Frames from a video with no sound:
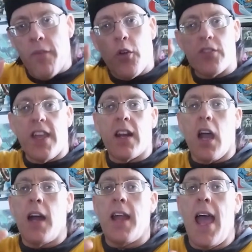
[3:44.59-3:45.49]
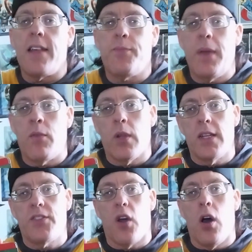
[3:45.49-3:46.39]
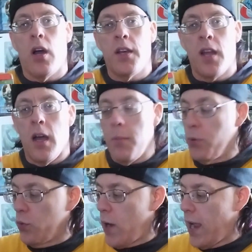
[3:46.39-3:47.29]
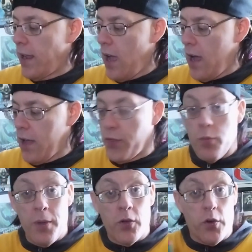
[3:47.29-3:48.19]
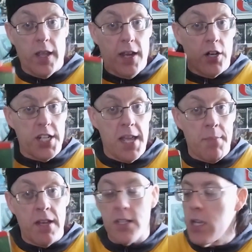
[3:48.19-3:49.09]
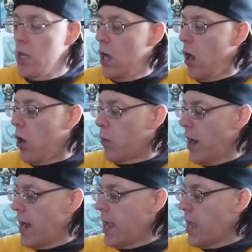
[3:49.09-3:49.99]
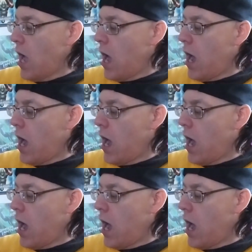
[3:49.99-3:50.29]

of course, Anaconda has been released on Blu-ray through Mill Creek Entertainment already.